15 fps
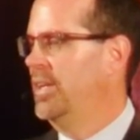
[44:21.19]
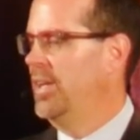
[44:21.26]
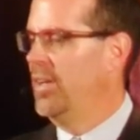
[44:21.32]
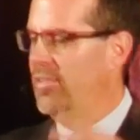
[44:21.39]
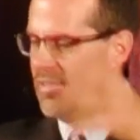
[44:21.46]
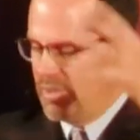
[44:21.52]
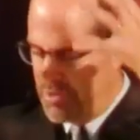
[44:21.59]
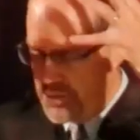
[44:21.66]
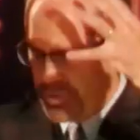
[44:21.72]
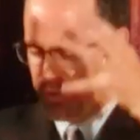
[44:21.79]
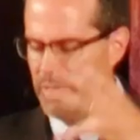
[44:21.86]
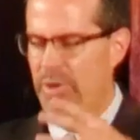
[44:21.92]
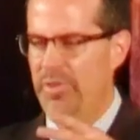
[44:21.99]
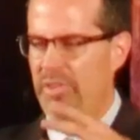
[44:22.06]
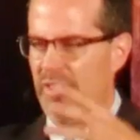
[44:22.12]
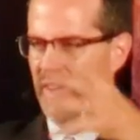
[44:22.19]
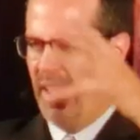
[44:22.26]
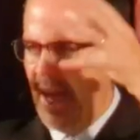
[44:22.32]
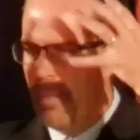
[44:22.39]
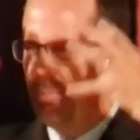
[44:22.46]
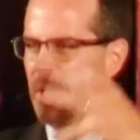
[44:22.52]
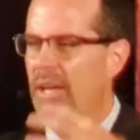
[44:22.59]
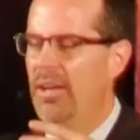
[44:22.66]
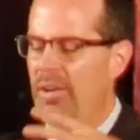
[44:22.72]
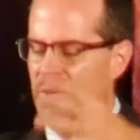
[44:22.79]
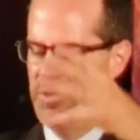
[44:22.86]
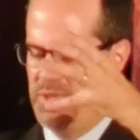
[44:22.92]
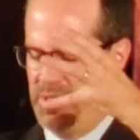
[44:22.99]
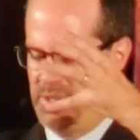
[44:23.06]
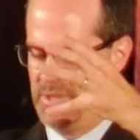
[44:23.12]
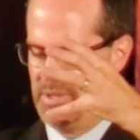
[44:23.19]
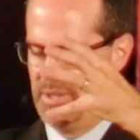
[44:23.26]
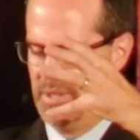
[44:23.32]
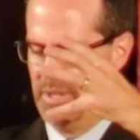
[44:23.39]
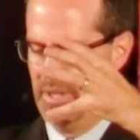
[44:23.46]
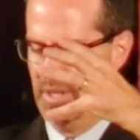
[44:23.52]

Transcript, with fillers: Is the truth, is it epignosis?